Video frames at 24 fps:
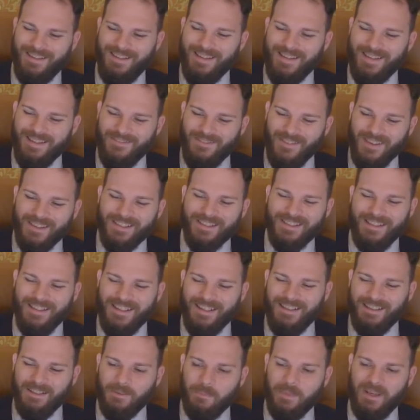feels a
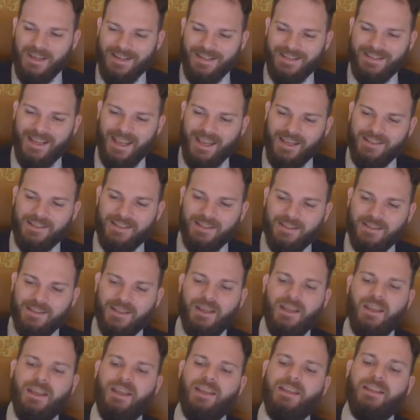little bit dated.
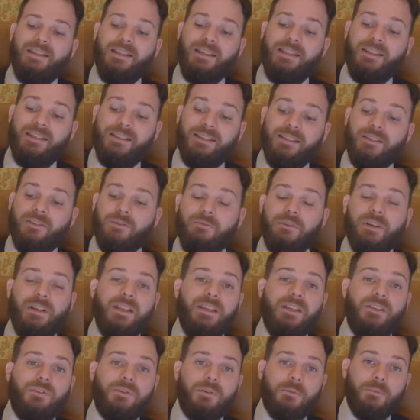Indeed, this is a
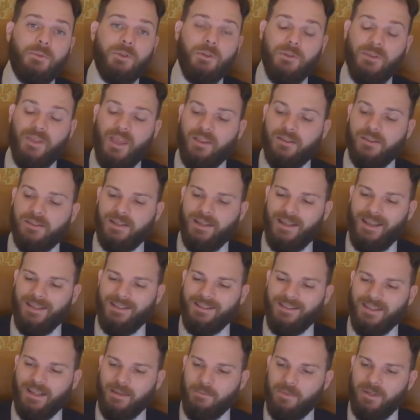release from
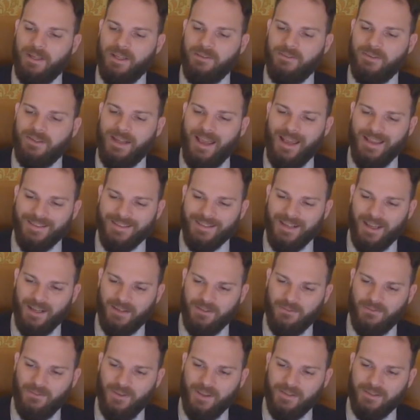2008, and I believe it hasn't had
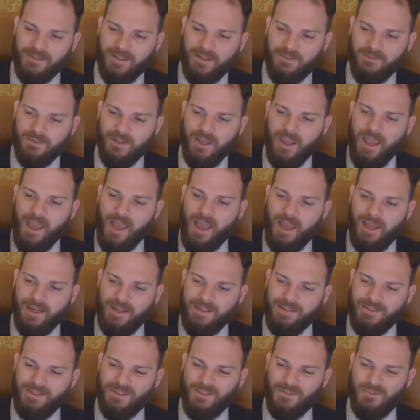a facelift, and
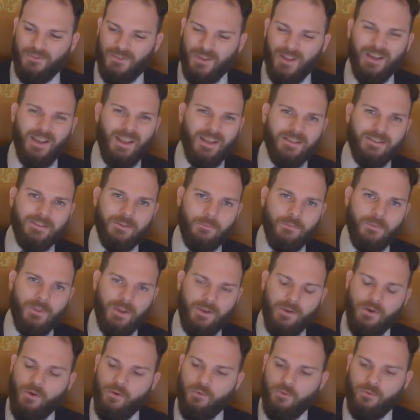it does feel like
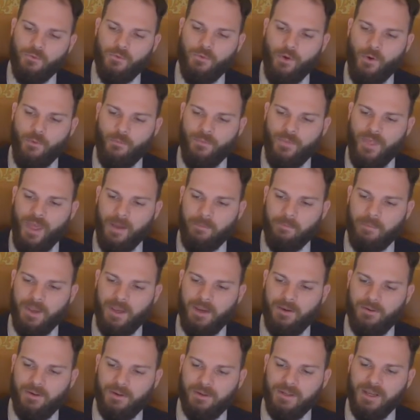something from that
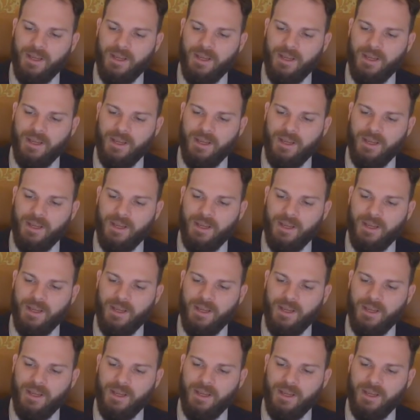period.